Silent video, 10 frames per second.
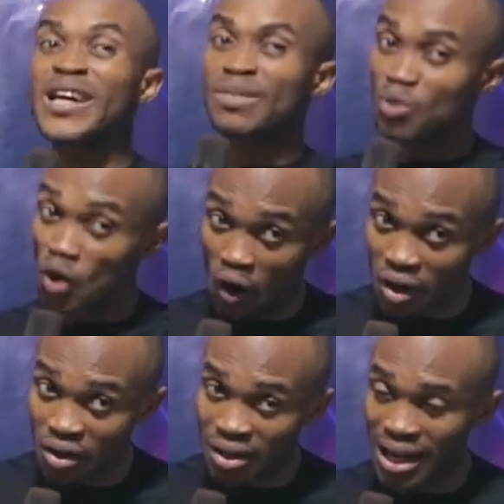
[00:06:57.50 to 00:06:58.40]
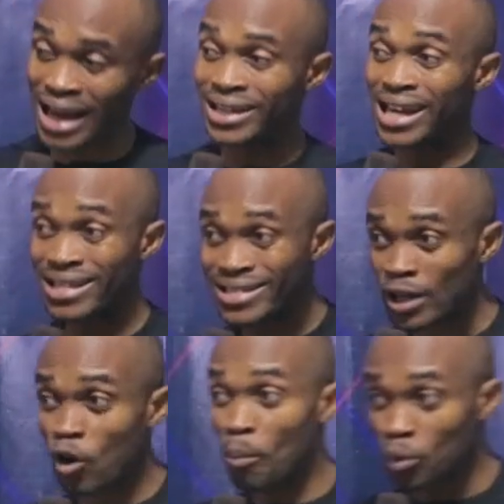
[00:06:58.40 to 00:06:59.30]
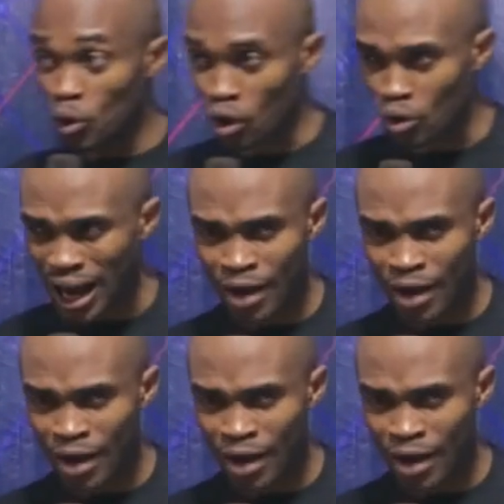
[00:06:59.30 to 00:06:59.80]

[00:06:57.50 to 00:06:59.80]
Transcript: first bullock and there is second bullock.